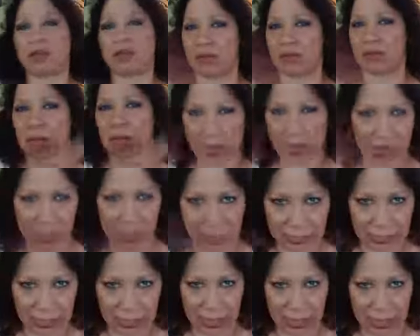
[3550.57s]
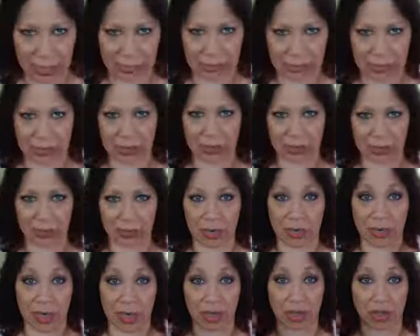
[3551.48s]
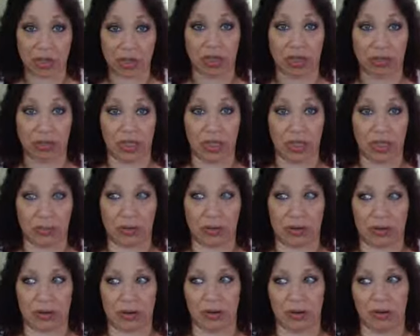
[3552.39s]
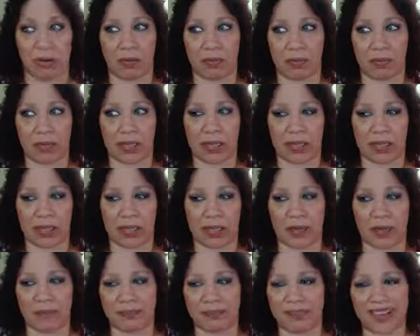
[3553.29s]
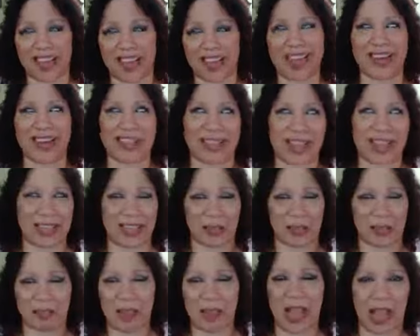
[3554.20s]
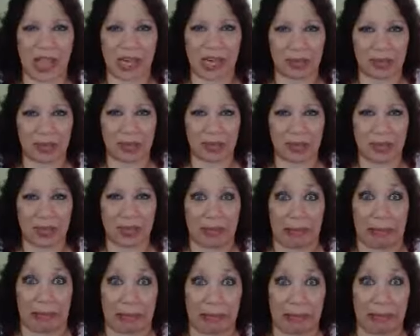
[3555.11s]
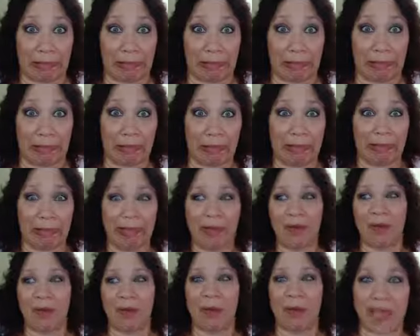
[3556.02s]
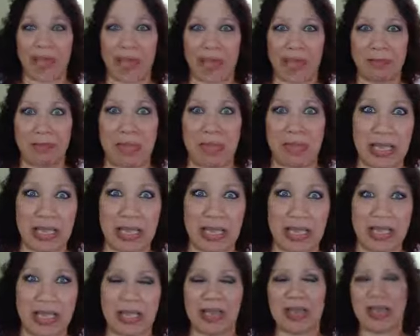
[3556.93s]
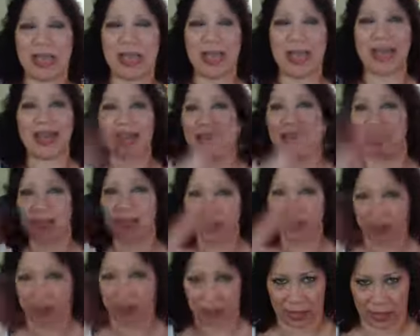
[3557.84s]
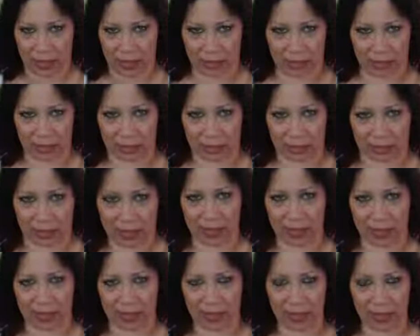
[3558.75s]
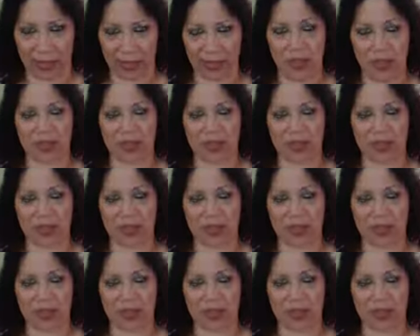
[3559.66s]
you're not able to access it right now because you're a little bit not exactly panic, but like, oh my God, me. And you kind of blank.